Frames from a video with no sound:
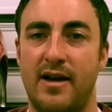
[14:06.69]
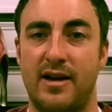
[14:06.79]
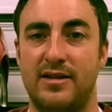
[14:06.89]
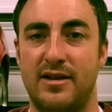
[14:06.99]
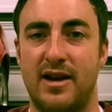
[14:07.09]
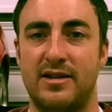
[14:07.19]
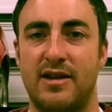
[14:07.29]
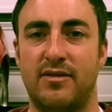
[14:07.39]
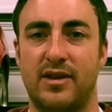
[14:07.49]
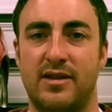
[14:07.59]
I'd, I'd
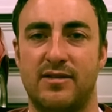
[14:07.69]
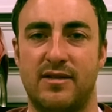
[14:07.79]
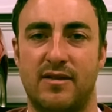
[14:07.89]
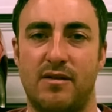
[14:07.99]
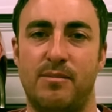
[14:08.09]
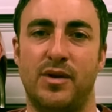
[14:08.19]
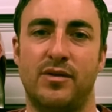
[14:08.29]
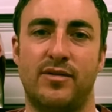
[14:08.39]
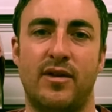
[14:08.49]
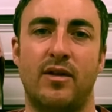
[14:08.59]
definitely consider a
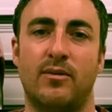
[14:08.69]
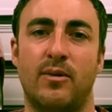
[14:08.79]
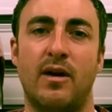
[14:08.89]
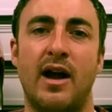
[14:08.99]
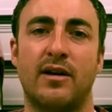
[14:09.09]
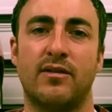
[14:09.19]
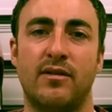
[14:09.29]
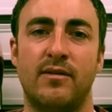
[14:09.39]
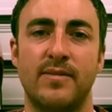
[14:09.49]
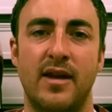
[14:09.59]
built solid rear axle.